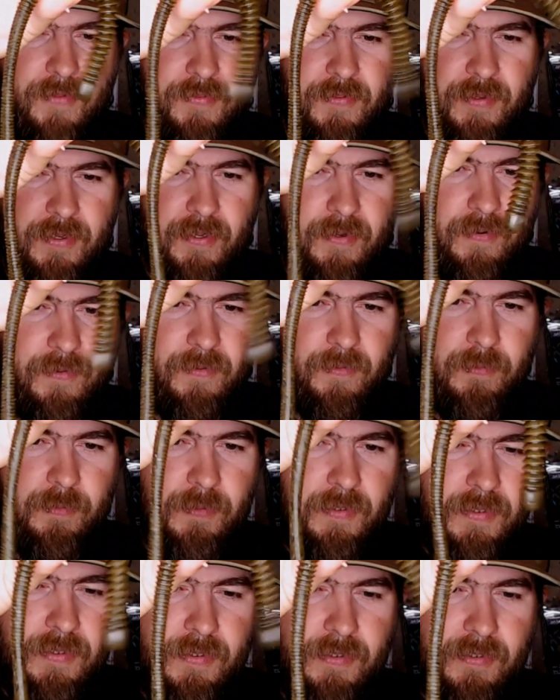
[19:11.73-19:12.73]
ago.
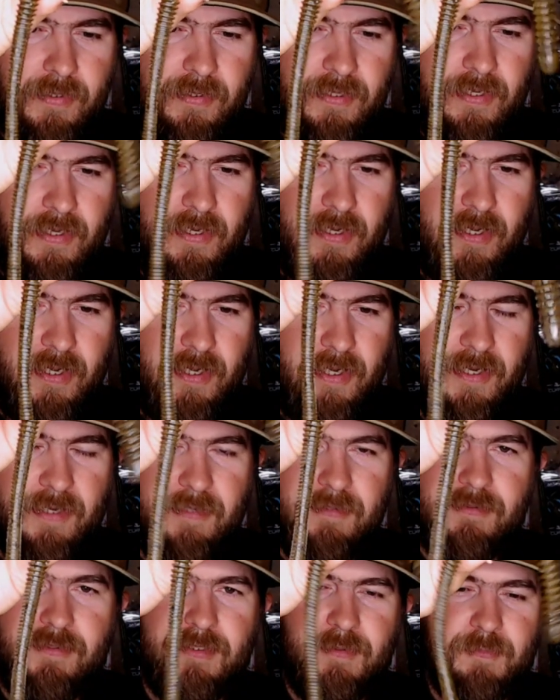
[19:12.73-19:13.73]
Uh,
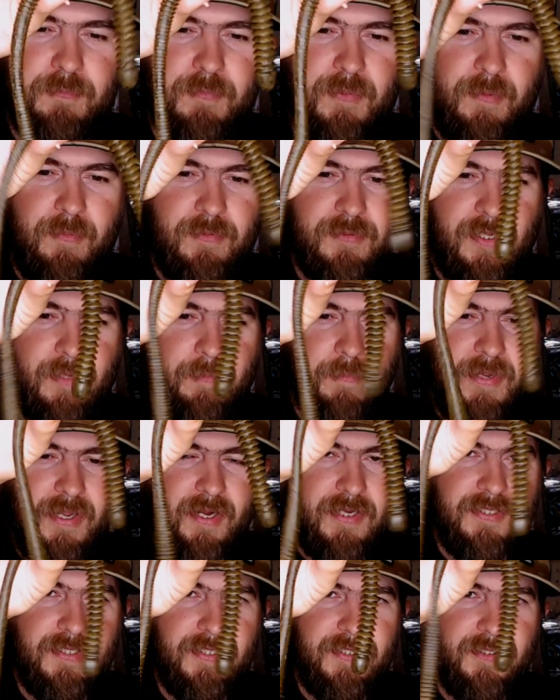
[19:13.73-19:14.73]
some people was like, man,
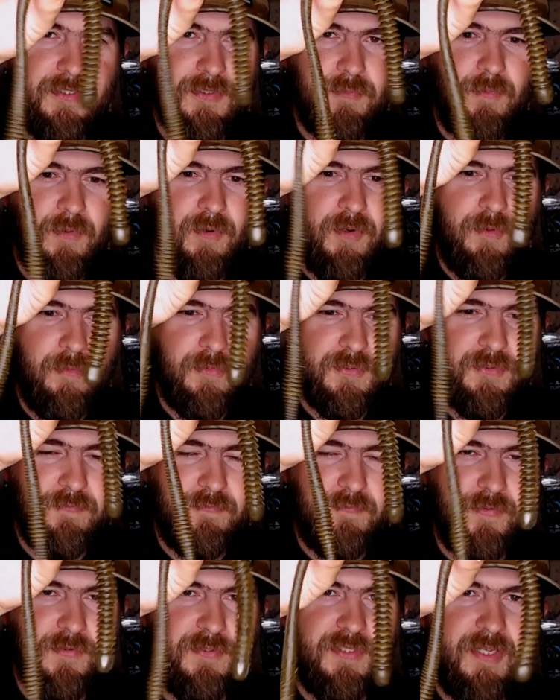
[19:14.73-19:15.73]
I seen this worm. It was
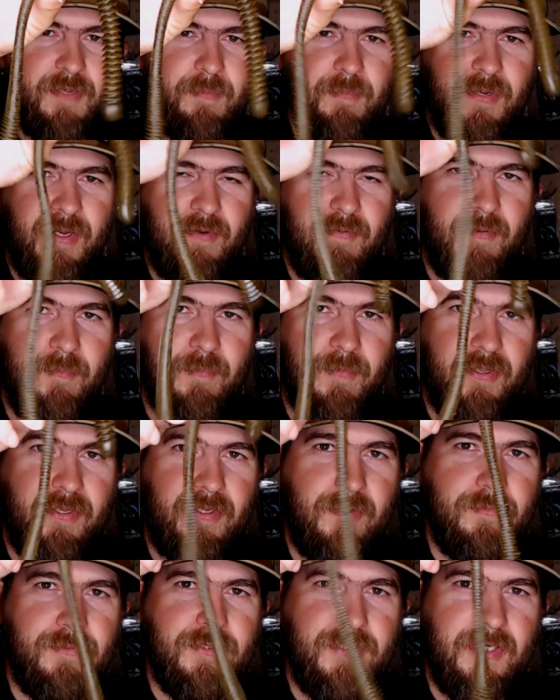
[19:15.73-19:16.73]
the first time ever. I'm like,
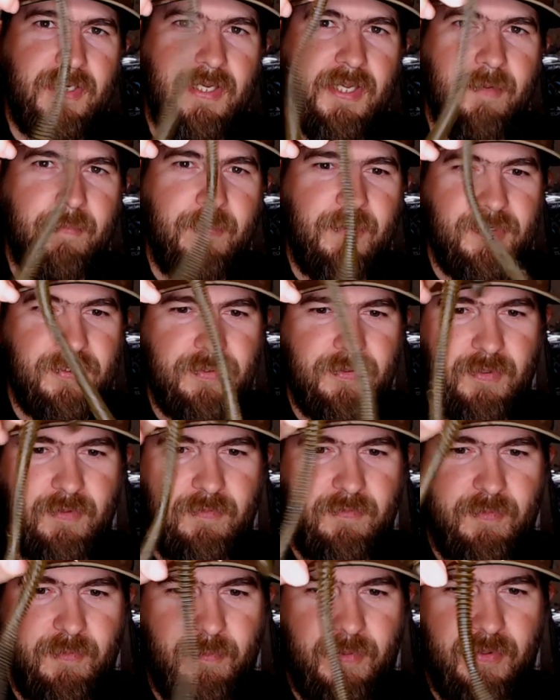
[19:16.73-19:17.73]
go check out my stream
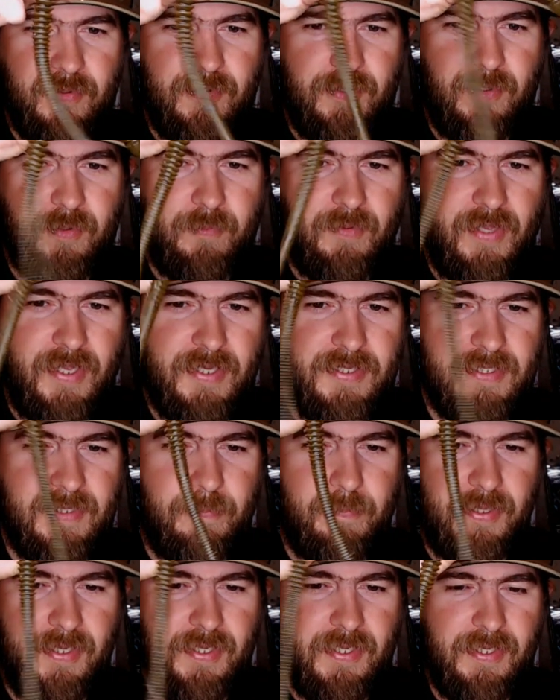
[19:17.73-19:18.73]
from a month ago. But that's the
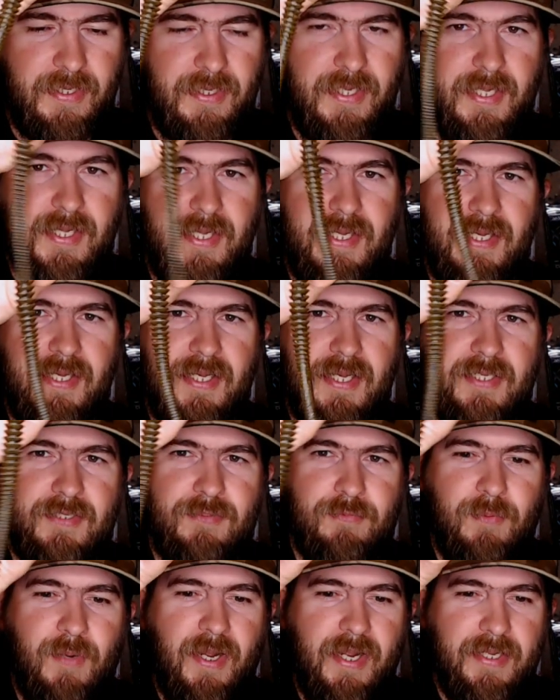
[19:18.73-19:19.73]
big,
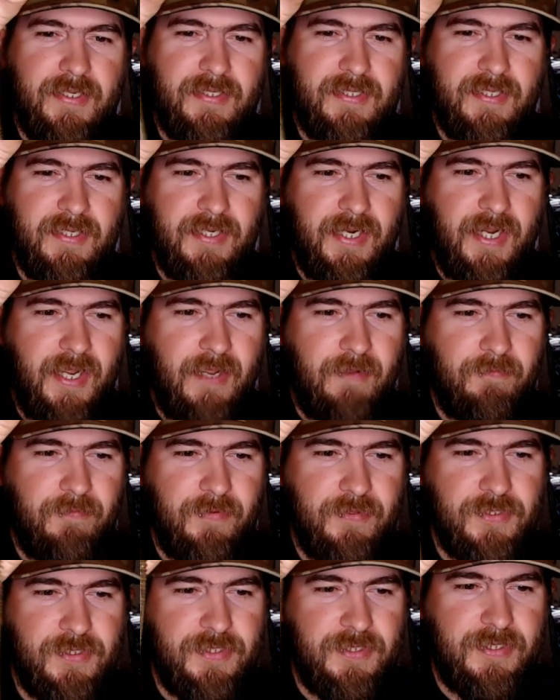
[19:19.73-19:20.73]
it's right at ten and a half
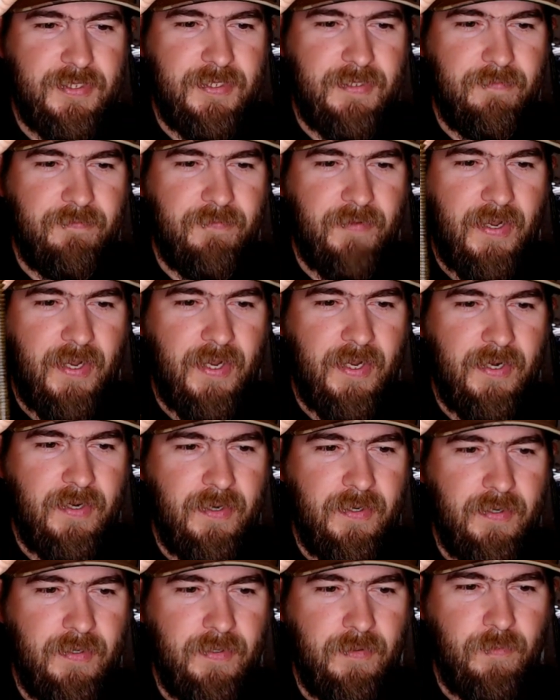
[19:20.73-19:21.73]
inches divine
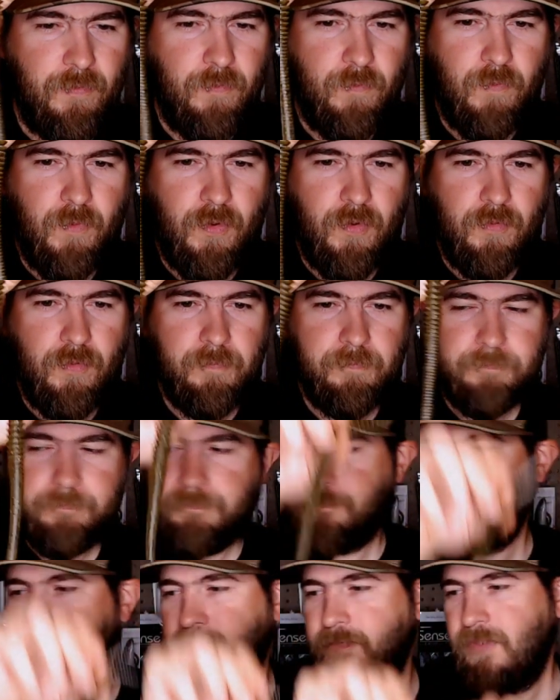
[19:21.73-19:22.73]
worm.
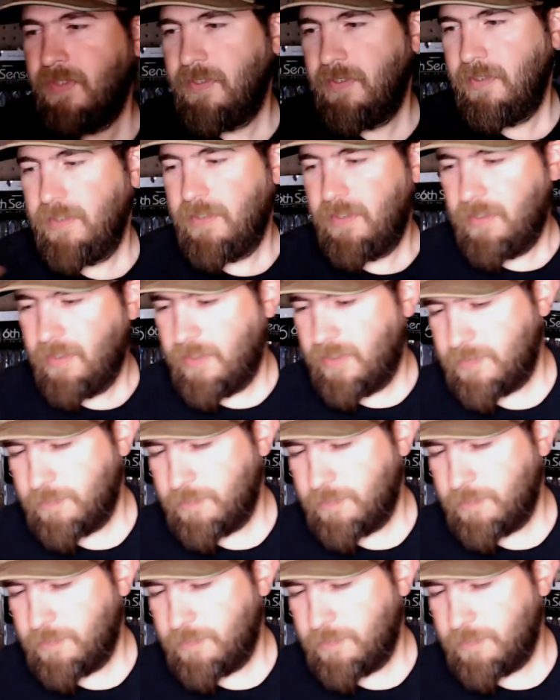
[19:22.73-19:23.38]
Uh, it's